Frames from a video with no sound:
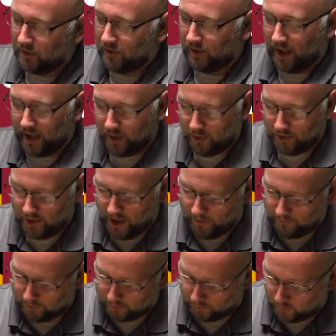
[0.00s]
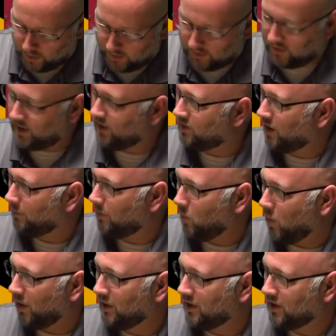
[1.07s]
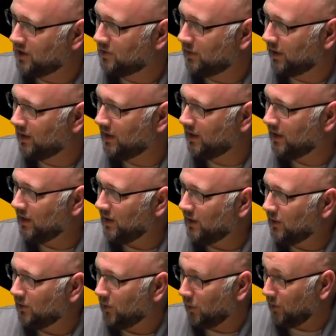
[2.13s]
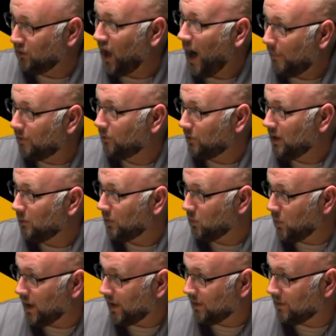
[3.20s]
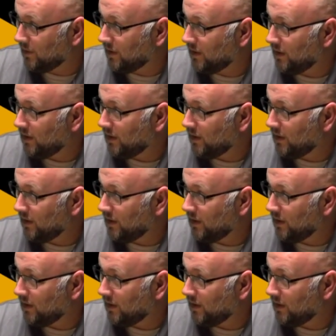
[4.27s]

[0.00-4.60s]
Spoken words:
2 years later, you'd have 3 seats up in one district. So the top 3 would win.